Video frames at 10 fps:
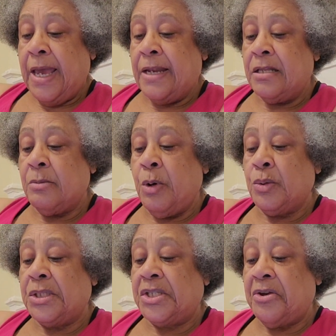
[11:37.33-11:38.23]
And in the
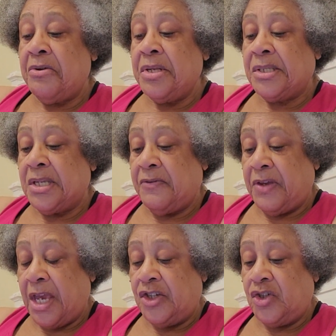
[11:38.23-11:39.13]
most serious
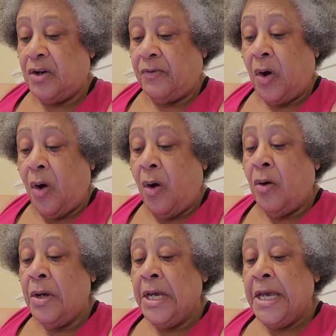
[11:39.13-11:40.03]
deviation of
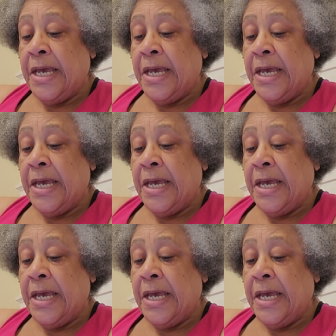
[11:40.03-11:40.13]
all,